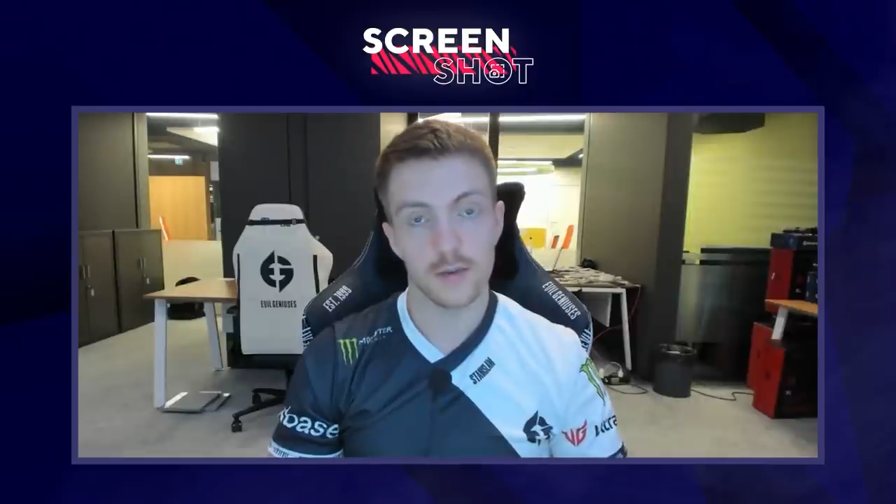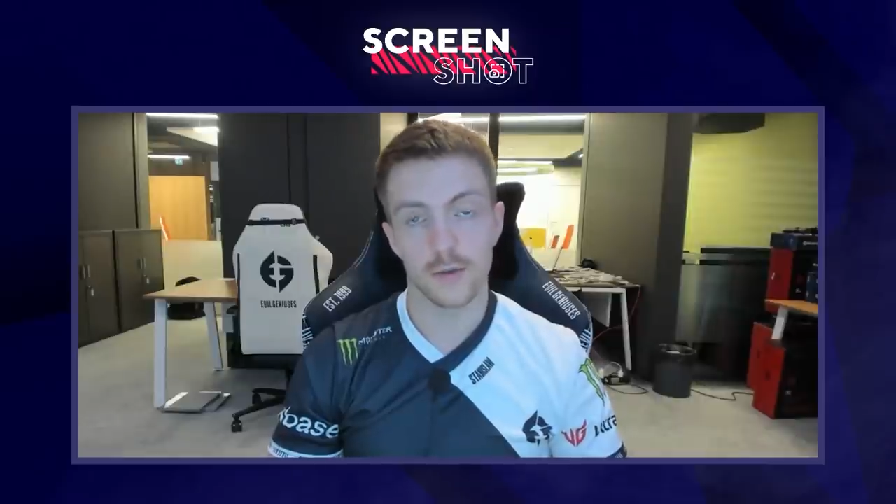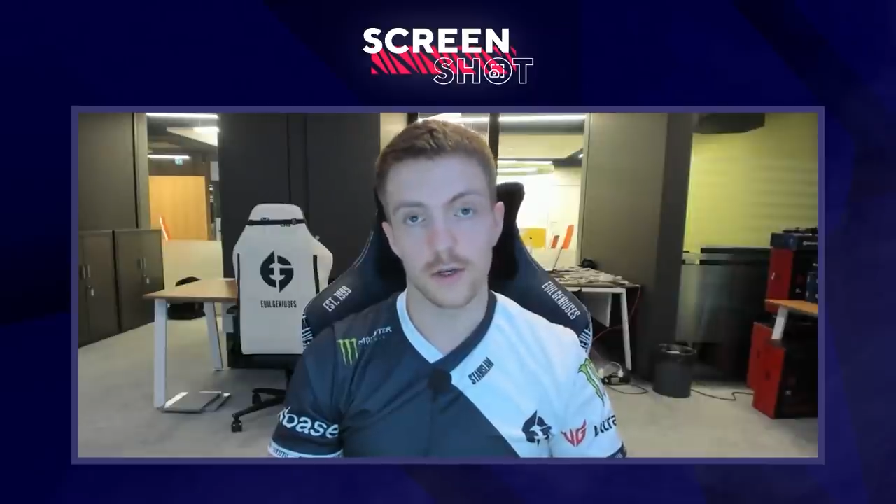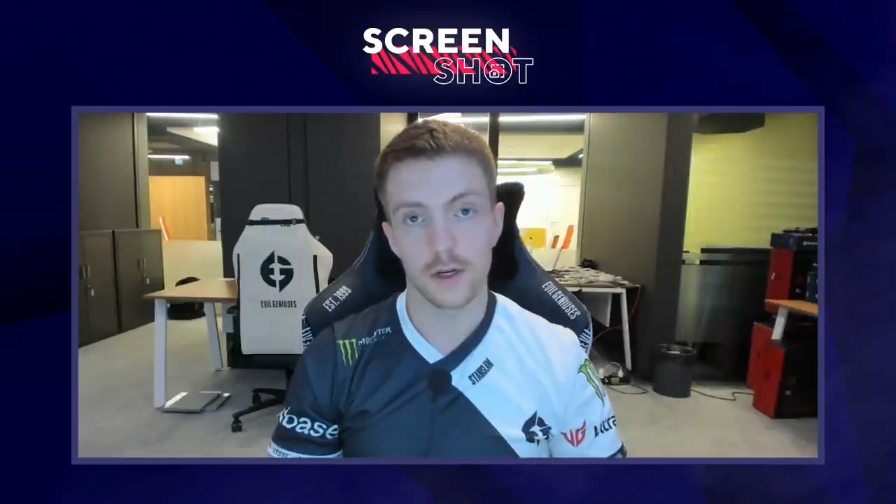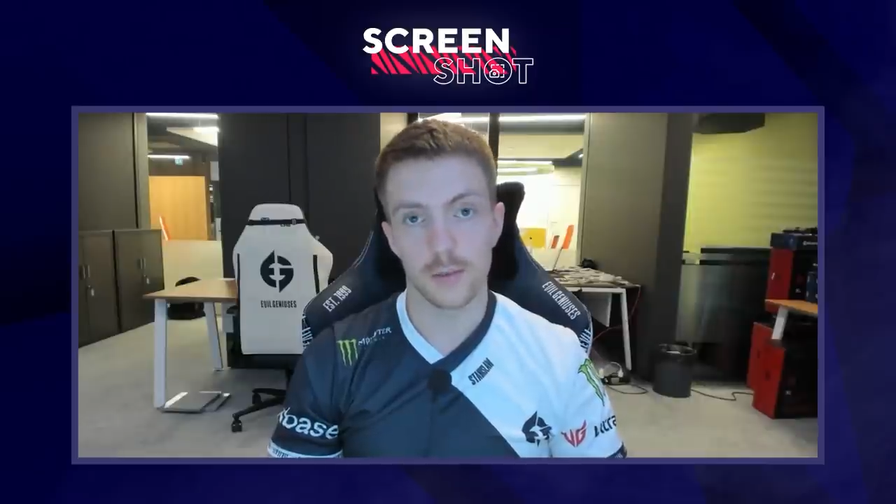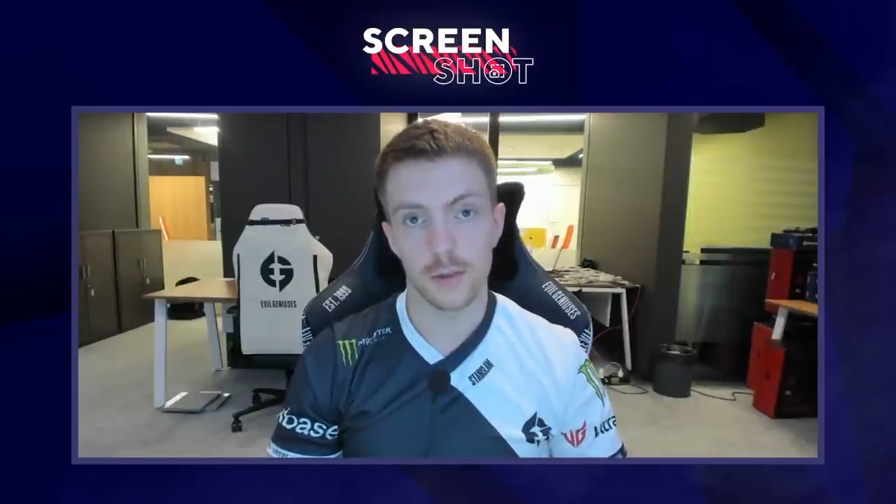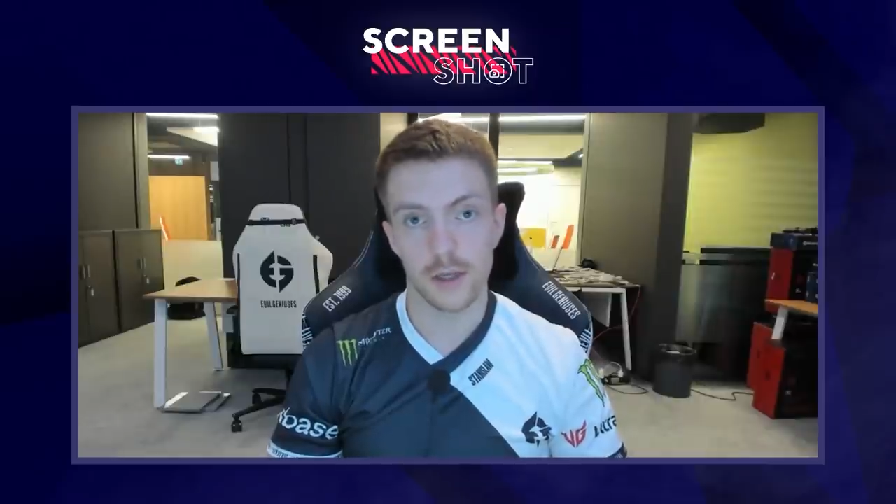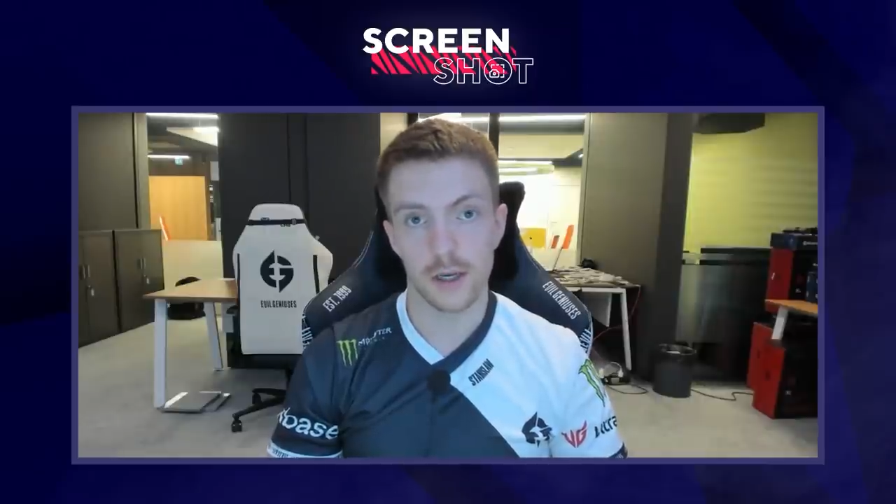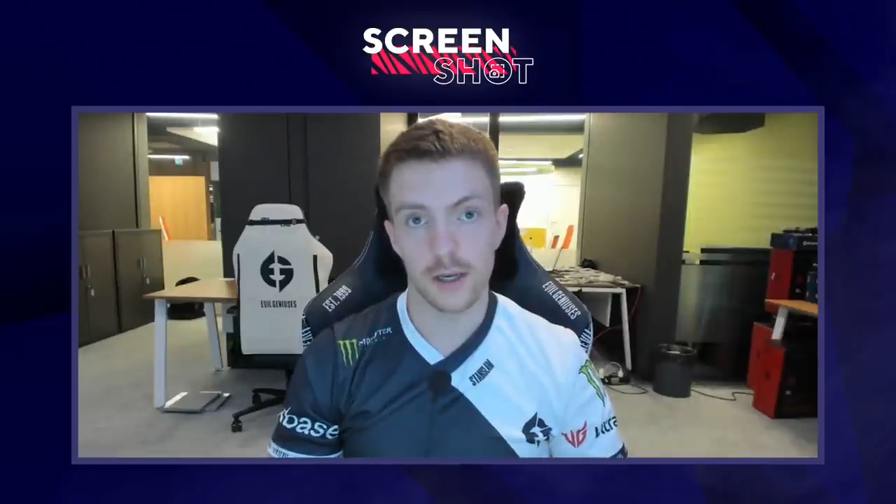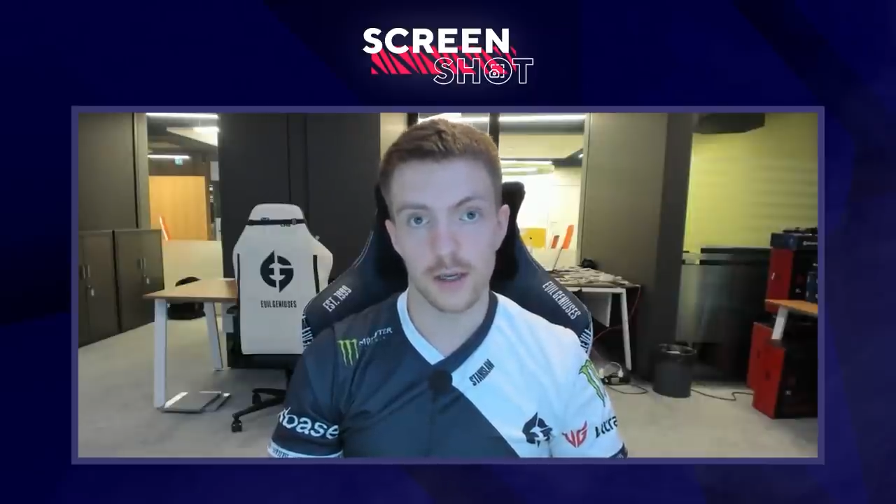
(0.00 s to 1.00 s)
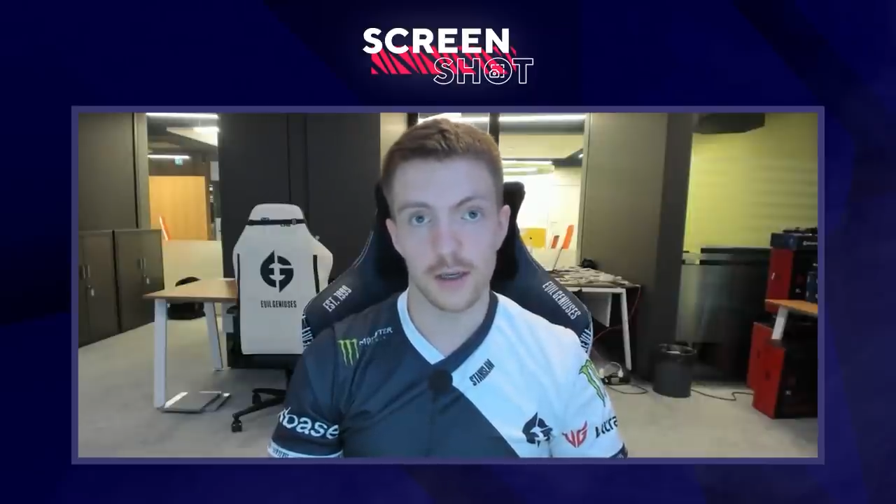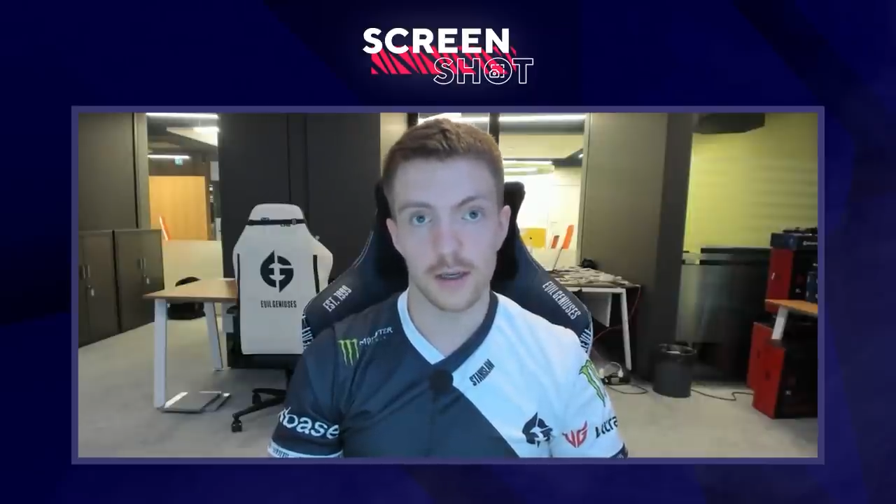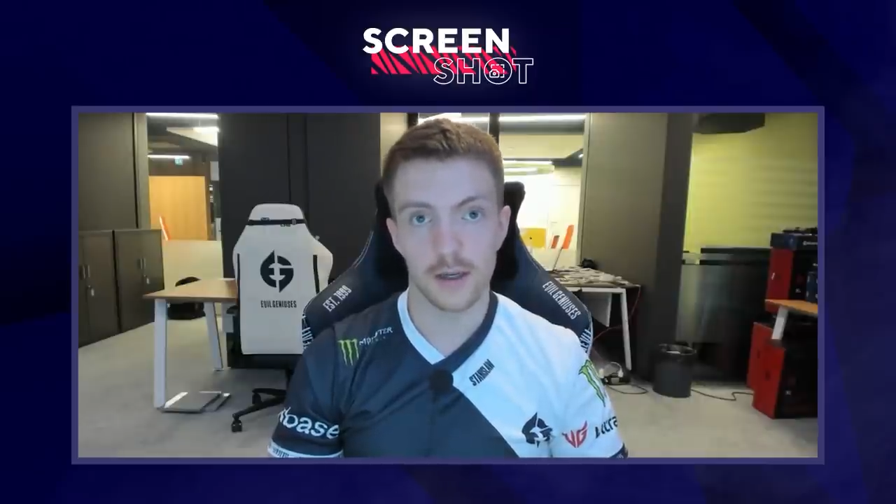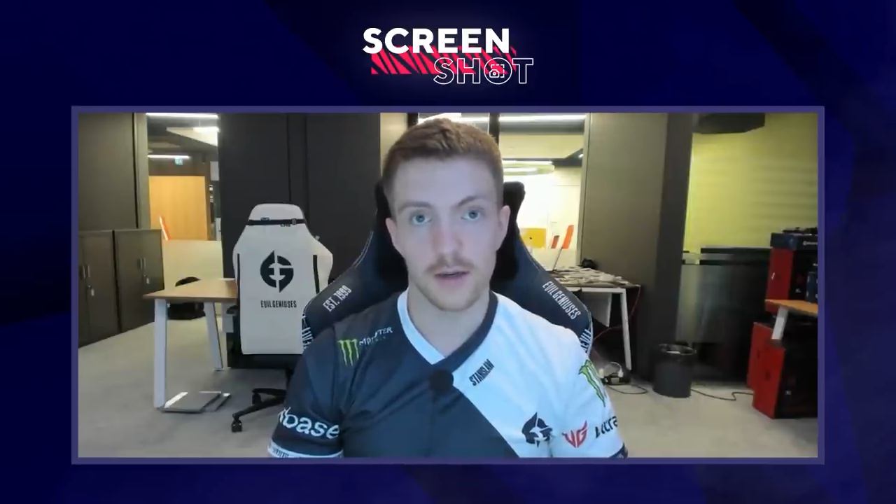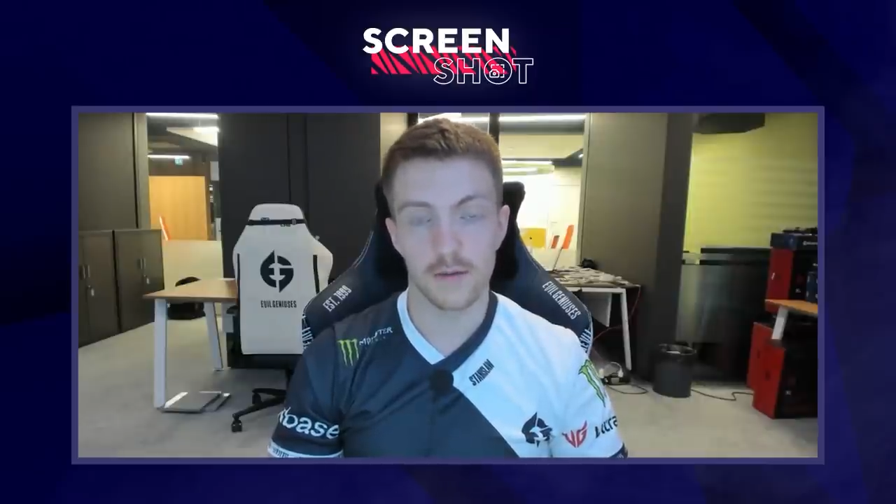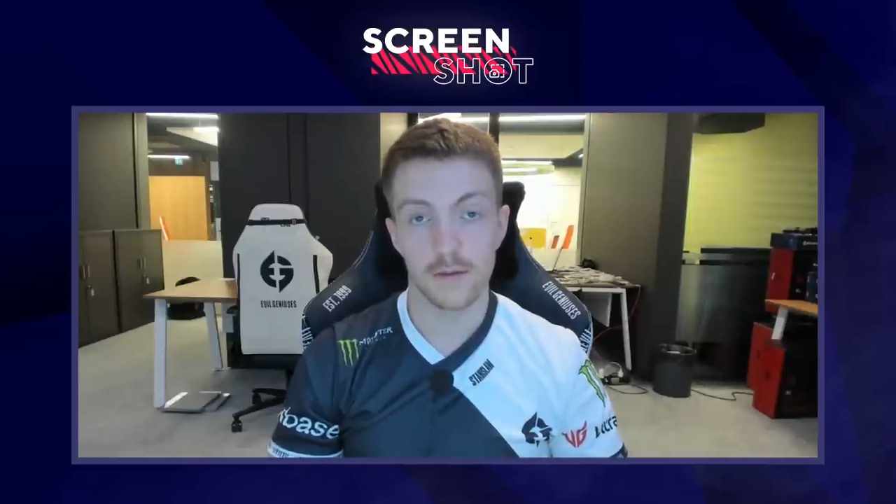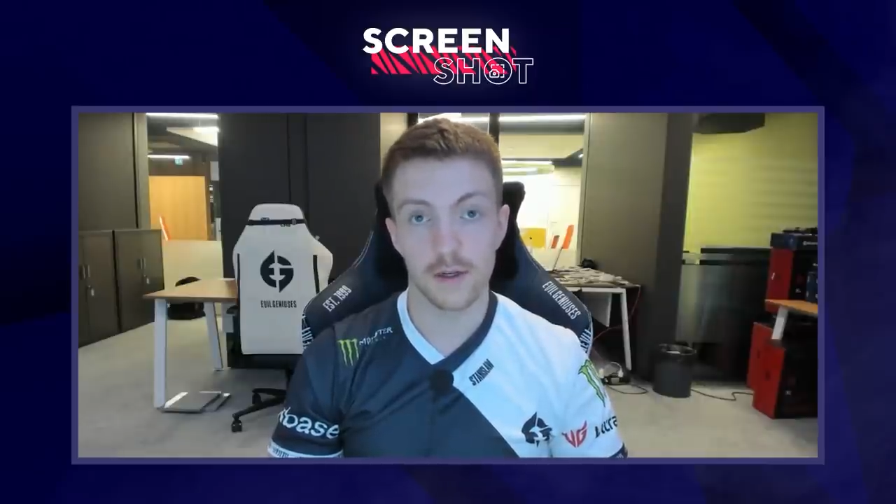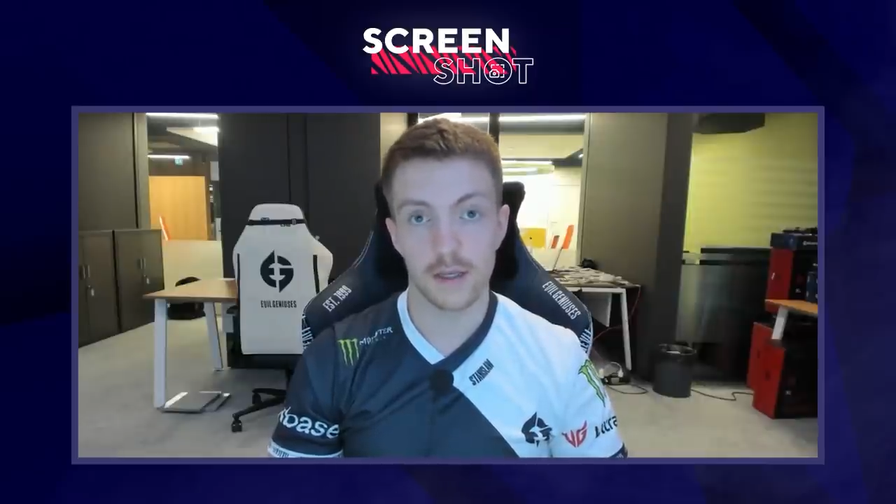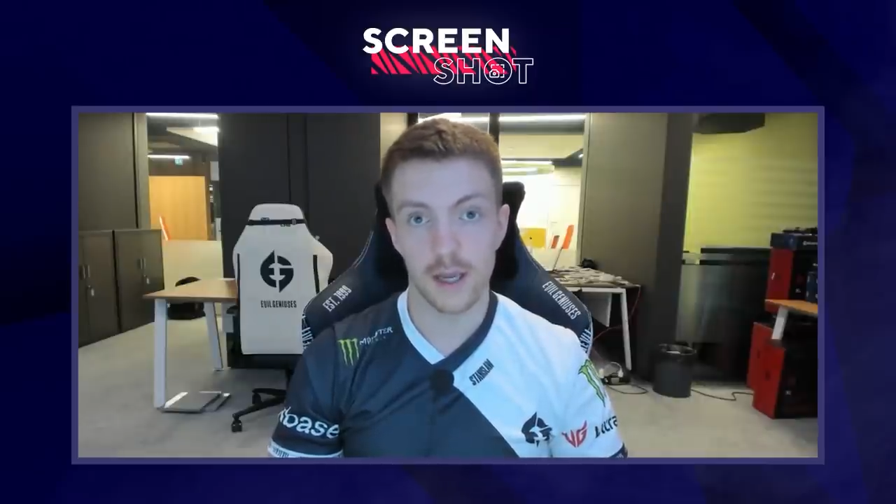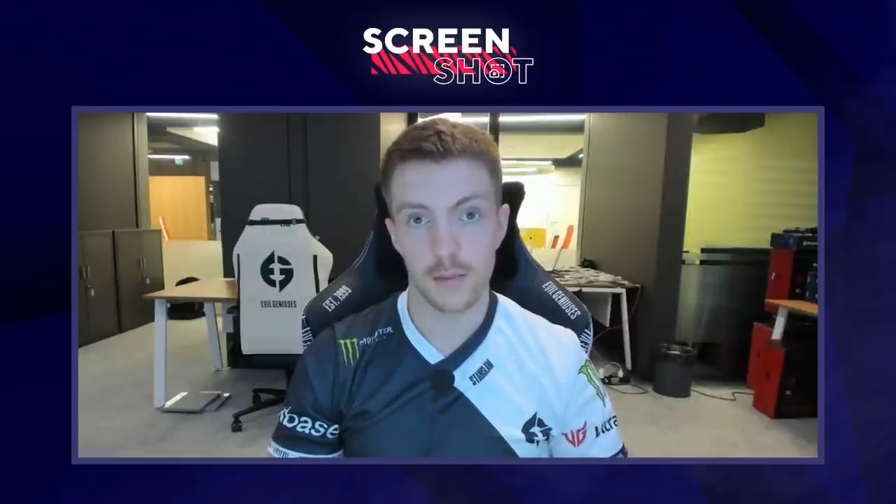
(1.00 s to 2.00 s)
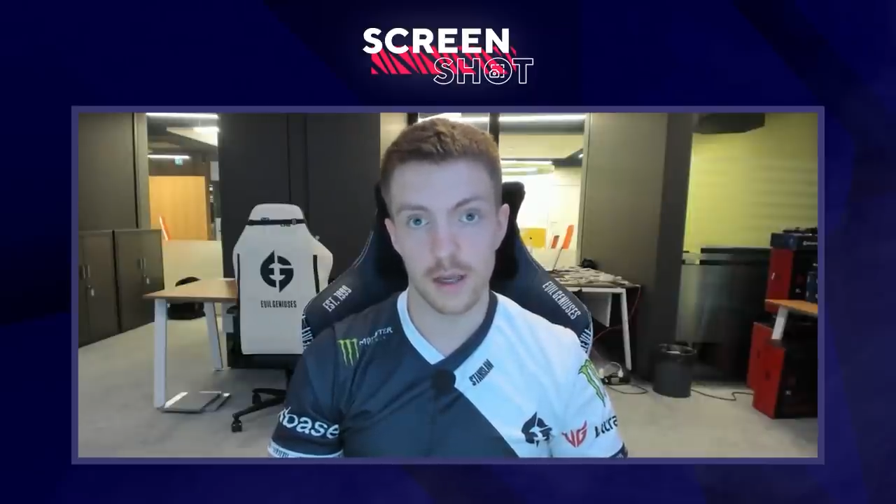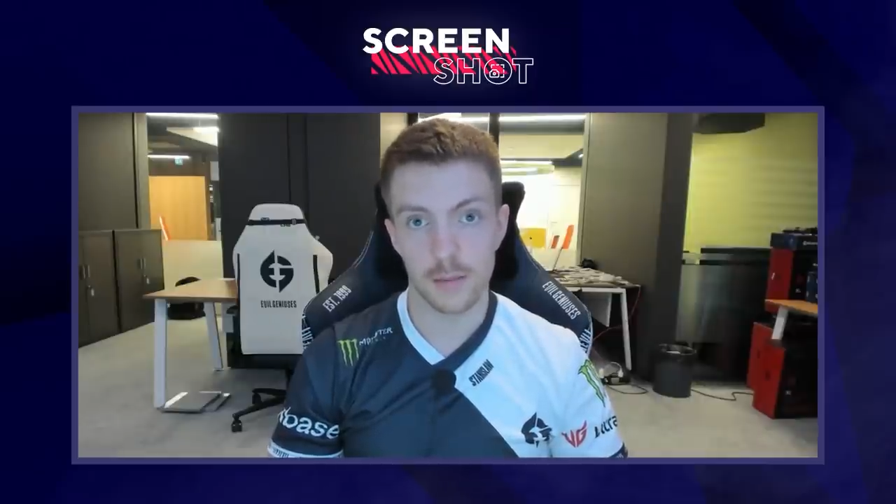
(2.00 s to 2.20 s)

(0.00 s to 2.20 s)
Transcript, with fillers: We're gonna play a fun game that